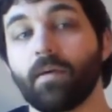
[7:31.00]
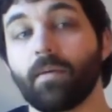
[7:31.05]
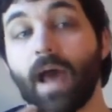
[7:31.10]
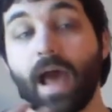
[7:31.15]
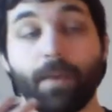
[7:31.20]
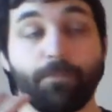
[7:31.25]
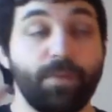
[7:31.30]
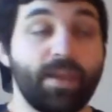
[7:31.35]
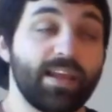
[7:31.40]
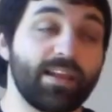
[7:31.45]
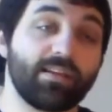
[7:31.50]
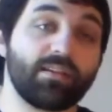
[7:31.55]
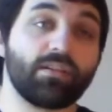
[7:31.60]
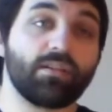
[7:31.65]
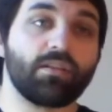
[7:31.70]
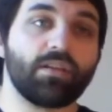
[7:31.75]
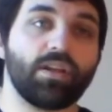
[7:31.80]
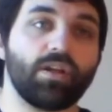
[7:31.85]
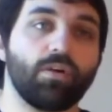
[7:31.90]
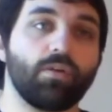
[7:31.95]
being
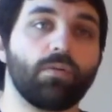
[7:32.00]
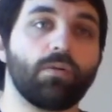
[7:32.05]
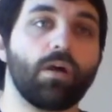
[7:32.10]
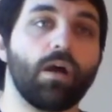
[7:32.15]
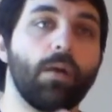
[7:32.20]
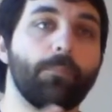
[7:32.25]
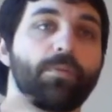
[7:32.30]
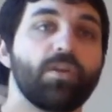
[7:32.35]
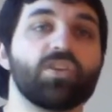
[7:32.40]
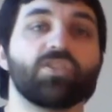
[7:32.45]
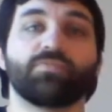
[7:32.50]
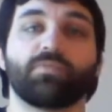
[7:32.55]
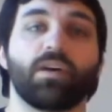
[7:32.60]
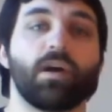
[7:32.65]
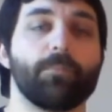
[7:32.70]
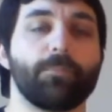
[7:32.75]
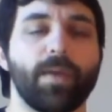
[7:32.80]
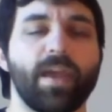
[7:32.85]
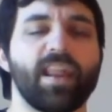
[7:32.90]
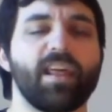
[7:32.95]
able to abuse
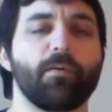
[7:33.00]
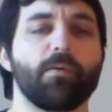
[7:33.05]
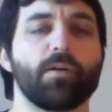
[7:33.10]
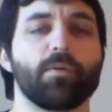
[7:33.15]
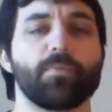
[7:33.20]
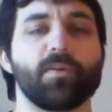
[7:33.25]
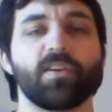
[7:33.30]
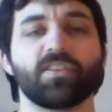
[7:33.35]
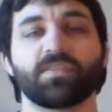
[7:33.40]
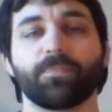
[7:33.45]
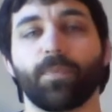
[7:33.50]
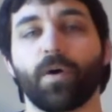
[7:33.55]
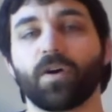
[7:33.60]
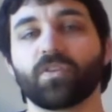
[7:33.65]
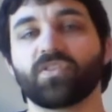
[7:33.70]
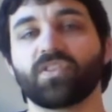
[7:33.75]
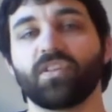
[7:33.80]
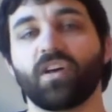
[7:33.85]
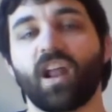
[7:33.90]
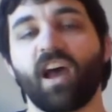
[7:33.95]
the bots
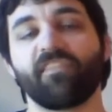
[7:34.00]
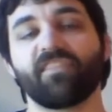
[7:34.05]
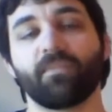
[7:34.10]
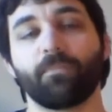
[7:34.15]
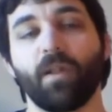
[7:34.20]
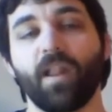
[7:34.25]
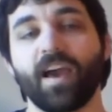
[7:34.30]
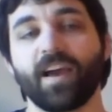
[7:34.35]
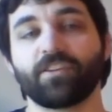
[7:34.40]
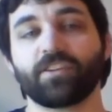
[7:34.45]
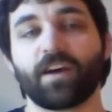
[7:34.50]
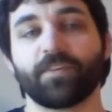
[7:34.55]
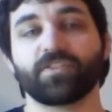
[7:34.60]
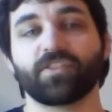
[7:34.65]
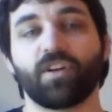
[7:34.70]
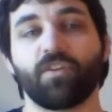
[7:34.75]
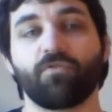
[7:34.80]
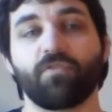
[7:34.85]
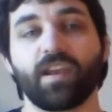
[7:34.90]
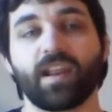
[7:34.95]
and not having the player drafts on
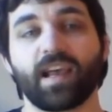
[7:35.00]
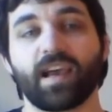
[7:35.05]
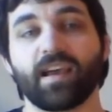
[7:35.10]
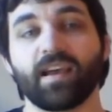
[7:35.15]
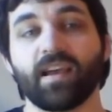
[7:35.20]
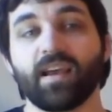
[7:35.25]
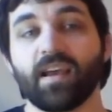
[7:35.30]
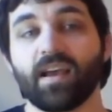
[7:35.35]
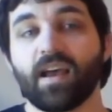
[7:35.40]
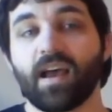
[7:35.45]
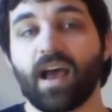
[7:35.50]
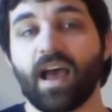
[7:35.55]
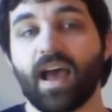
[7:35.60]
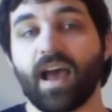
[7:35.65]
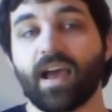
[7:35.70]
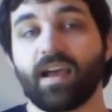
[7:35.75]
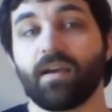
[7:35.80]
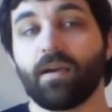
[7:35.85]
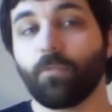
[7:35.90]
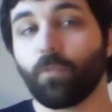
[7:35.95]
Arena.
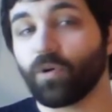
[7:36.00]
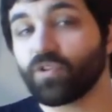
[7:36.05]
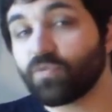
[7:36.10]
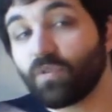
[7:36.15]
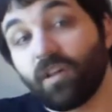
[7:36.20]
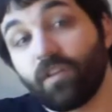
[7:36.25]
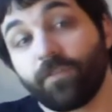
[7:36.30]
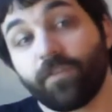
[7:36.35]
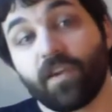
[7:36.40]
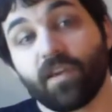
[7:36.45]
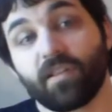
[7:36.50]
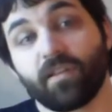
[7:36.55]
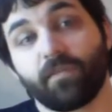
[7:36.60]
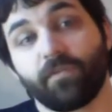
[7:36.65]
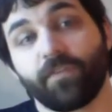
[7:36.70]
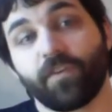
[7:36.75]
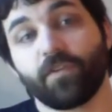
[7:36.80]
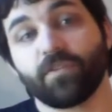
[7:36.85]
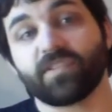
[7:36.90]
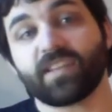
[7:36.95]
It was one of the
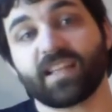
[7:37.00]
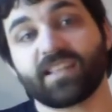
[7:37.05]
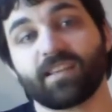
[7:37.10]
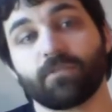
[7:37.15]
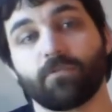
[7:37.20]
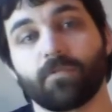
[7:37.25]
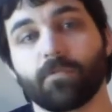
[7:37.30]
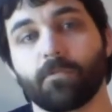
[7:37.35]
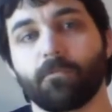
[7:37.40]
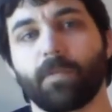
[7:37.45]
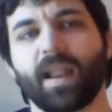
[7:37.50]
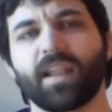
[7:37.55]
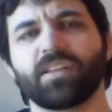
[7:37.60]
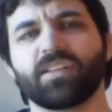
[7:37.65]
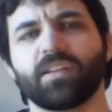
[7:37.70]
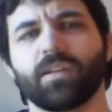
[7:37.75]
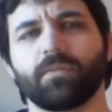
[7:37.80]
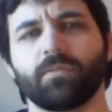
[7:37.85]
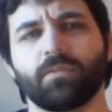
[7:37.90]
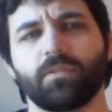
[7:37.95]
few sets that managed
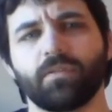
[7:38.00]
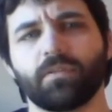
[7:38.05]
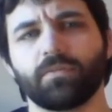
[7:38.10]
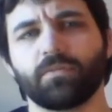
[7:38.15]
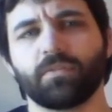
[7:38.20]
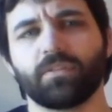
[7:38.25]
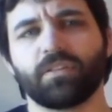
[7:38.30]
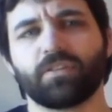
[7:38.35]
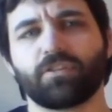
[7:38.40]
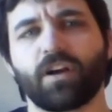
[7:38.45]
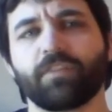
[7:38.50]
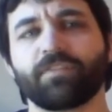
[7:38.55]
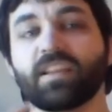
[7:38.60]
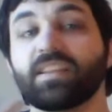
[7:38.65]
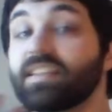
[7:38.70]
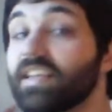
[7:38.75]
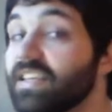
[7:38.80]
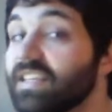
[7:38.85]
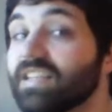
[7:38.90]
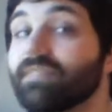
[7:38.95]
to draft a
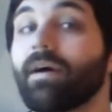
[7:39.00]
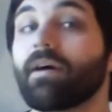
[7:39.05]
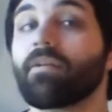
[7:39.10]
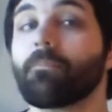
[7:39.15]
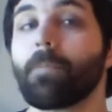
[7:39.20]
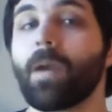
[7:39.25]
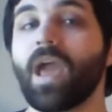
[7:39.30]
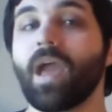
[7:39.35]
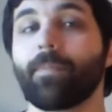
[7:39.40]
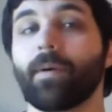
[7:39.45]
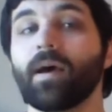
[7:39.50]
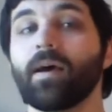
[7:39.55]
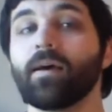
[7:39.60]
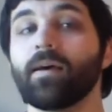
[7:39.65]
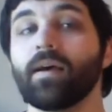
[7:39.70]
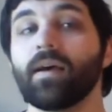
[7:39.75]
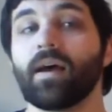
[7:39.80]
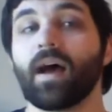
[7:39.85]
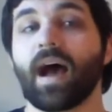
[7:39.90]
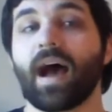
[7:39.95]
decent amount in paper,
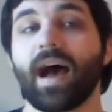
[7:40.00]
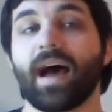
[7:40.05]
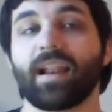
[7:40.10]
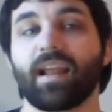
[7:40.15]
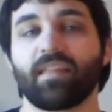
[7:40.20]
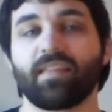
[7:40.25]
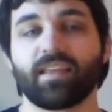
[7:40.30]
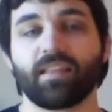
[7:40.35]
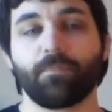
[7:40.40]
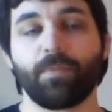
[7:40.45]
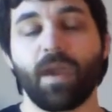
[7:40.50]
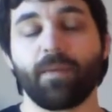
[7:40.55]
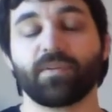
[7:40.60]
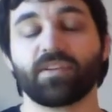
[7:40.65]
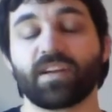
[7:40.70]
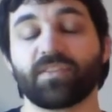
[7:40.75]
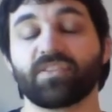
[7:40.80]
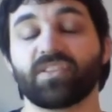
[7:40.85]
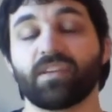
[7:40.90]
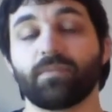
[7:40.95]
and I think the paper
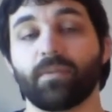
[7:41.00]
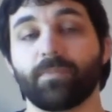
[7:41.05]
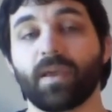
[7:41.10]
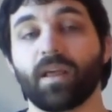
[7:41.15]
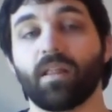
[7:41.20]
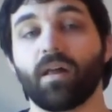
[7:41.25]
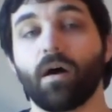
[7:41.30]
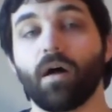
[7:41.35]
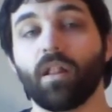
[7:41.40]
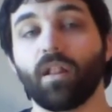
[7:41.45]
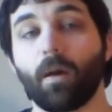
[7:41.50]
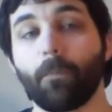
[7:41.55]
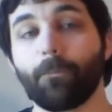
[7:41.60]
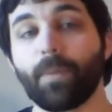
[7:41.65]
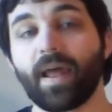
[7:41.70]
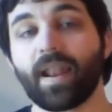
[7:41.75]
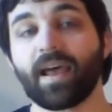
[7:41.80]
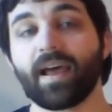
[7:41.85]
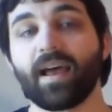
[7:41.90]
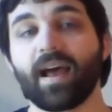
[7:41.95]
drafts seem to be a lot
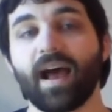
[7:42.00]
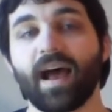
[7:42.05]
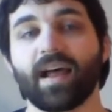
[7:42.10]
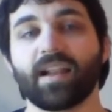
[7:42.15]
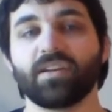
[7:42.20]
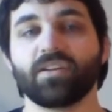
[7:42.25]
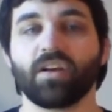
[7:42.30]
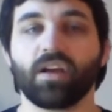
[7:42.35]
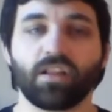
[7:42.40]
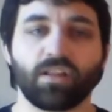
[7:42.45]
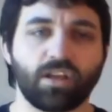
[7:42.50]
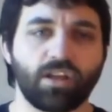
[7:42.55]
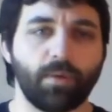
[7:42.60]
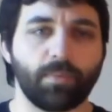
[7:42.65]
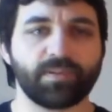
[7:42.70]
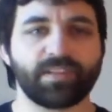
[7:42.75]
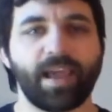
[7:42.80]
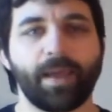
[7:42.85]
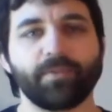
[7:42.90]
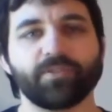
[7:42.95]
better. And the couple of
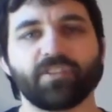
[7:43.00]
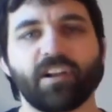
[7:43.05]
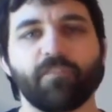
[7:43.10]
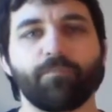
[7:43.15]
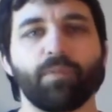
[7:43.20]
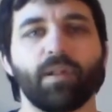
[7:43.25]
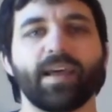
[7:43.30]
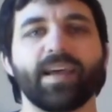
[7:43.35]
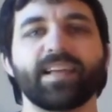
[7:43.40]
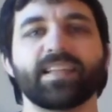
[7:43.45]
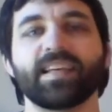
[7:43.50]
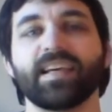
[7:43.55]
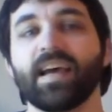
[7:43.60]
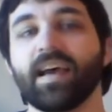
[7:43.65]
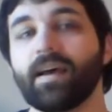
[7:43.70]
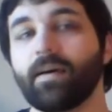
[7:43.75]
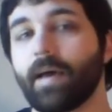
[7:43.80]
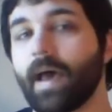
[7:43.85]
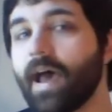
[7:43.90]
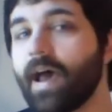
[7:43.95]
times when I've played
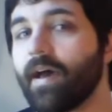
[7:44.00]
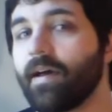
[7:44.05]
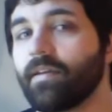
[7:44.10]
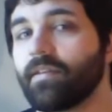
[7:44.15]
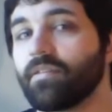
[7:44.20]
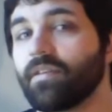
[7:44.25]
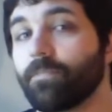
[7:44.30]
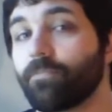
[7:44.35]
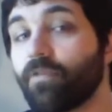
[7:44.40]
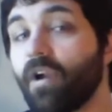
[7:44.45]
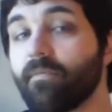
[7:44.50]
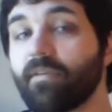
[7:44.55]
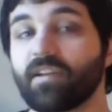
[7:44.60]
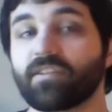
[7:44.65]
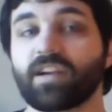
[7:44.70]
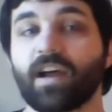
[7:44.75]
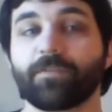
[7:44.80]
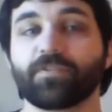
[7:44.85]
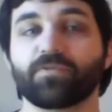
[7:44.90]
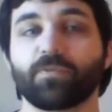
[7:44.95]
the Premier
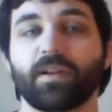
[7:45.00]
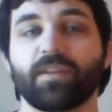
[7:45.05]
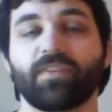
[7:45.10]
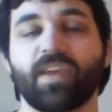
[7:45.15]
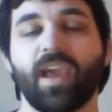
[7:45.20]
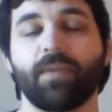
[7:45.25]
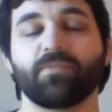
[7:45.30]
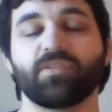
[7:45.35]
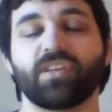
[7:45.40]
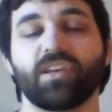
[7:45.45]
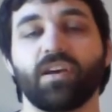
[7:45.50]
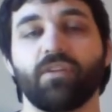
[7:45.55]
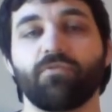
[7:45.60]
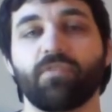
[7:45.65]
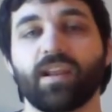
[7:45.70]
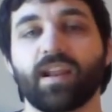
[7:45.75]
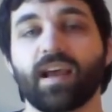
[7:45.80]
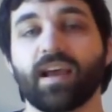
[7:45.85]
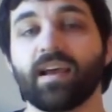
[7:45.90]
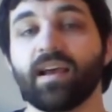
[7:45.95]
drafts when I've came to
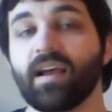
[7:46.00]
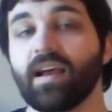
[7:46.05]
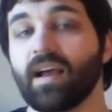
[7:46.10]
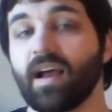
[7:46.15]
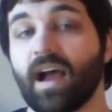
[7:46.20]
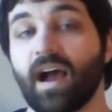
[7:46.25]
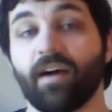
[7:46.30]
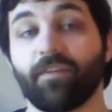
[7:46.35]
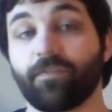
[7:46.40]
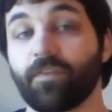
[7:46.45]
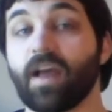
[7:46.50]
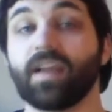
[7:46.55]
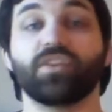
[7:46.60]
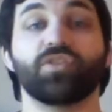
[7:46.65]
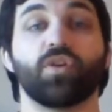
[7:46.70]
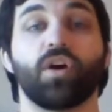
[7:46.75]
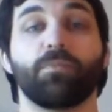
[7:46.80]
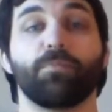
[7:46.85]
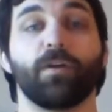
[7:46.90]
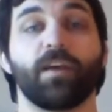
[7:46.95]
Arena, I've
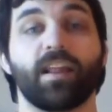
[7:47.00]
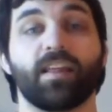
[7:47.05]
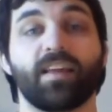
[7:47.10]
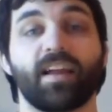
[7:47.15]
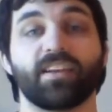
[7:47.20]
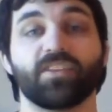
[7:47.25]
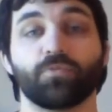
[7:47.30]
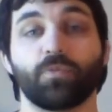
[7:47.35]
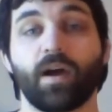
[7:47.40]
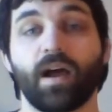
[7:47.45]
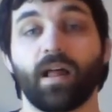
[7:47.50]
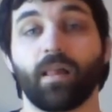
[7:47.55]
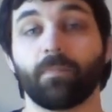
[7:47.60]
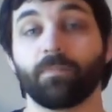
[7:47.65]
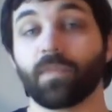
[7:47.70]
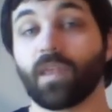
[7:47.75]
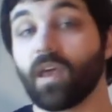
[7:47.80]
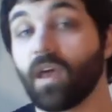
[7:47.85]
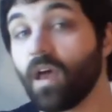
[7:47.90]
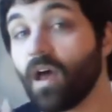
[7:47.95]
enjoyed playing at that as well.
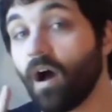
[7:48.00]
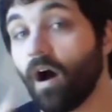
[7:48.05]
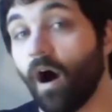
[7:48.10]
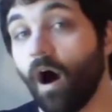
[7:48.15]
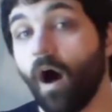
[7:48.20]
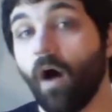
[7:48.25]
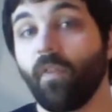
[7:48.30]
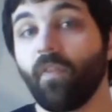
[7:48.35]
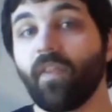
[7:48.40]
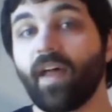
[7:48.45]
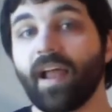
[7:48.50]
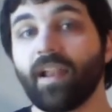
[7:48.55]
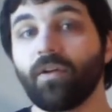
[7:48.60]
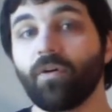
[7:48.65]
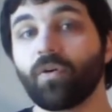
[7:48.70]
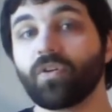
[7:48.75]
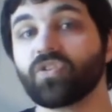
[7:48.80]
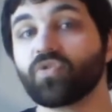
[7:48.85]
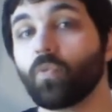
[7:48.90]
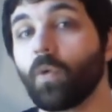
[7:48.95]
On that note
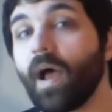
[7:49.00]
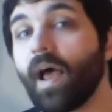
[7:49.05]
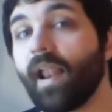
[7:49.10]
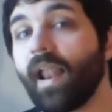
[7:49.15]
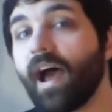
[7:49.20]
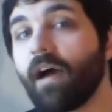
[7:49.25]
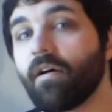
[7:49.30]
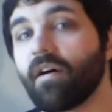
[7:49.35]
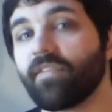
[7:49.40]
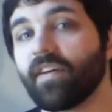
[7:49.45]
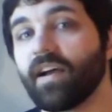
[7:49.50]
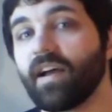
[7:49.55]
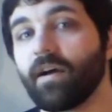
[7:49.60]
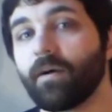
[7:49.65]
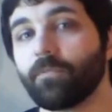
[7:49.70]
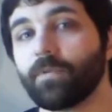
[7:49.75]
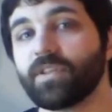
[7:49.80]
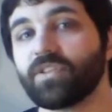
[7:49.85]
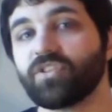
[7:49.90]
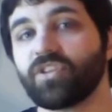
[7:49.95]
as well, however,
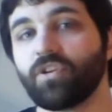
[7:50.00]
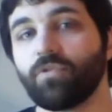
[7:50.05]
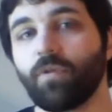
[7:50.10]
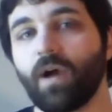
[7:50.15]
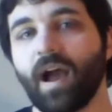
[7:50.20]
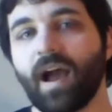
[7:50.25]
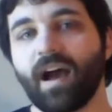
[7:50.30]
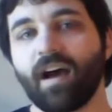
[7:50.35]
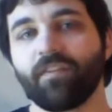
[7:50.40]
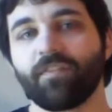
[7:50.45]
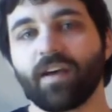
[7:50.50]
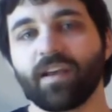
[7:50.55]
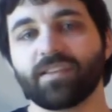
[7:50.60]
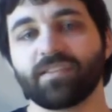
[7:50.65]
we do have a